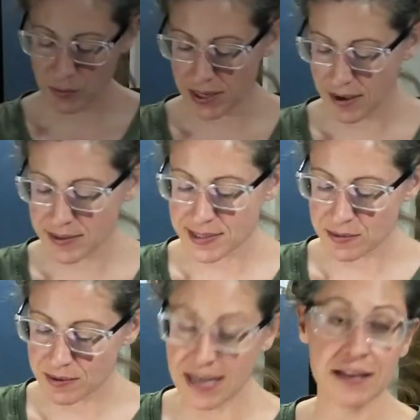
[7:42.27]
we also
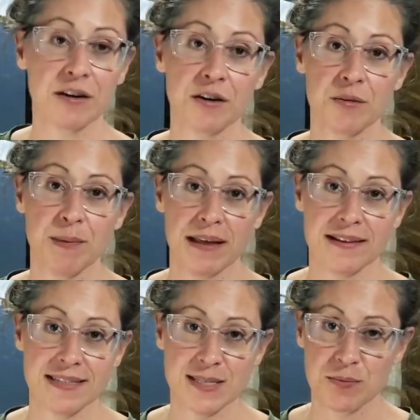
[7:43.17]
like Earth
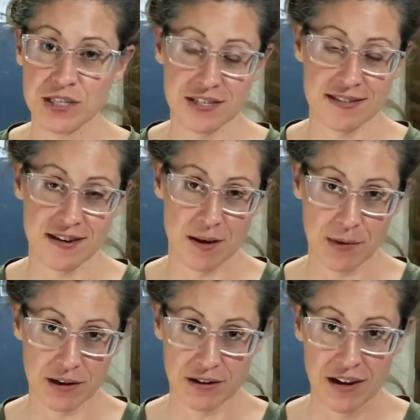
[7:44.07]
Balance, which is nut
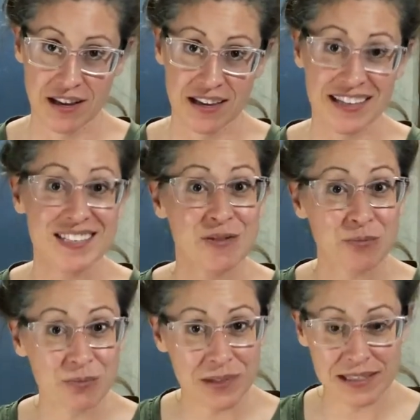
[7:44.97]
butter. It's a
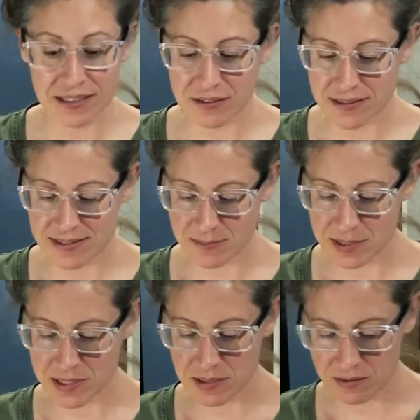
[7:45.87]
really good
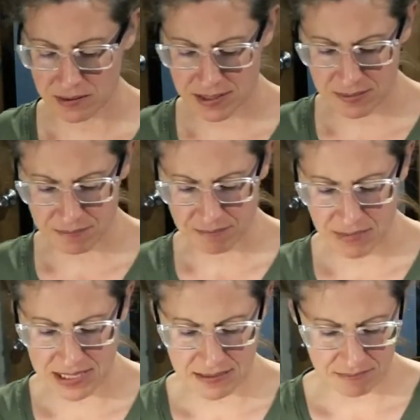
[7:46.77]
substitute. It's
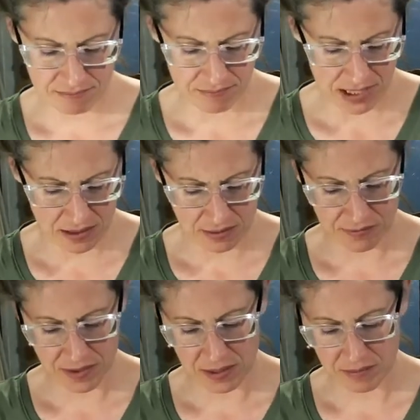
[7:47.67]
made
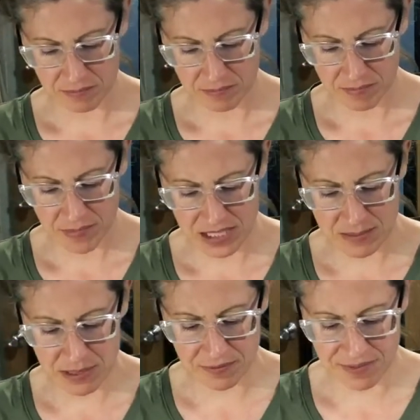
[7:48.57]

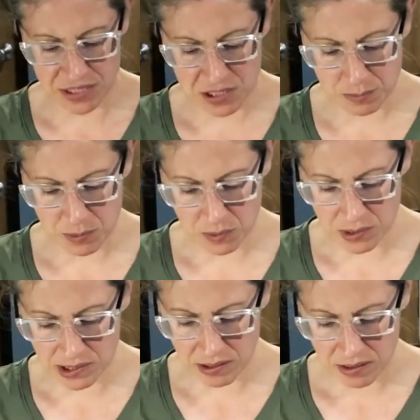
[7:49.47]
of vegetable
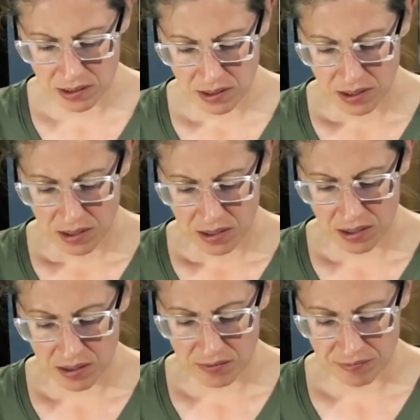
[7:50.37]
oil,
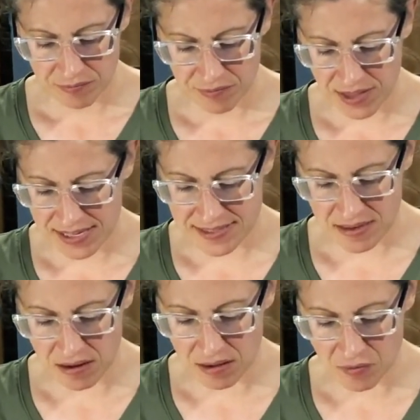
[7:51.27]
flax and
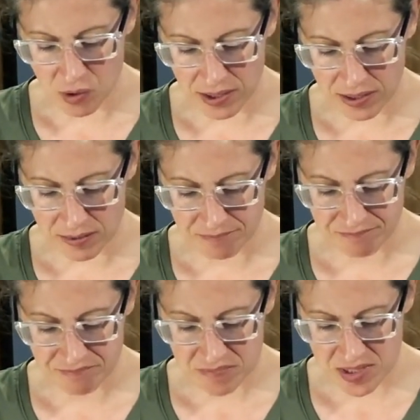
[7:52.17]
olive oil,
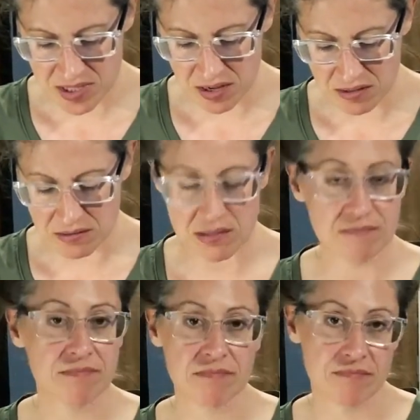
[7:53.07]
salt.
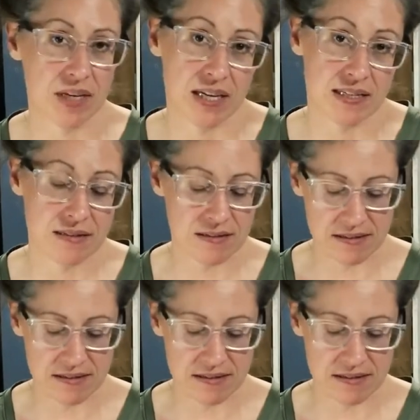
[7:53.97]
It's good